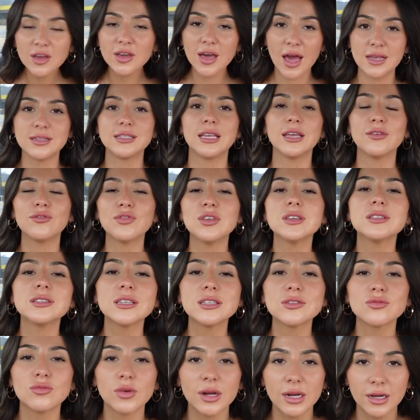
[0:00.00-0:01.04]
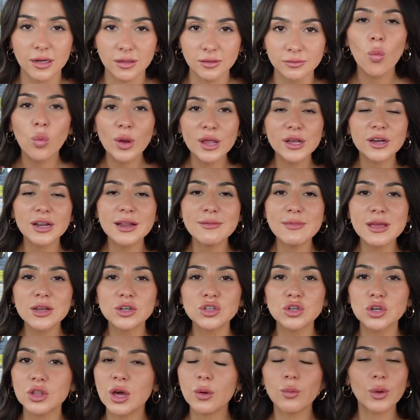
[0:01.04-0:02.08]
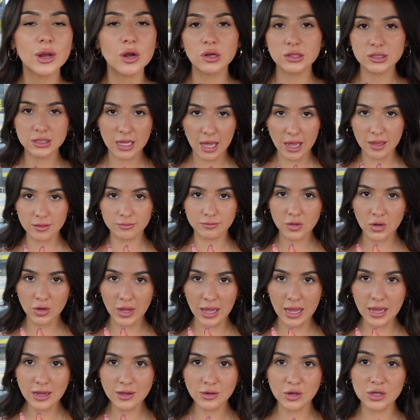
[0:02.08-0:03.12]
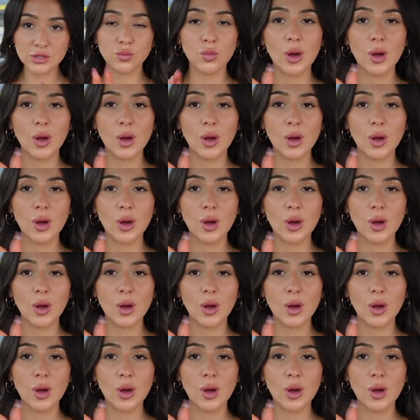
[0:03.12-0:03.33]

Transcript: Guys, if this is real, we're gonna make sure that we're not scared, okay? Because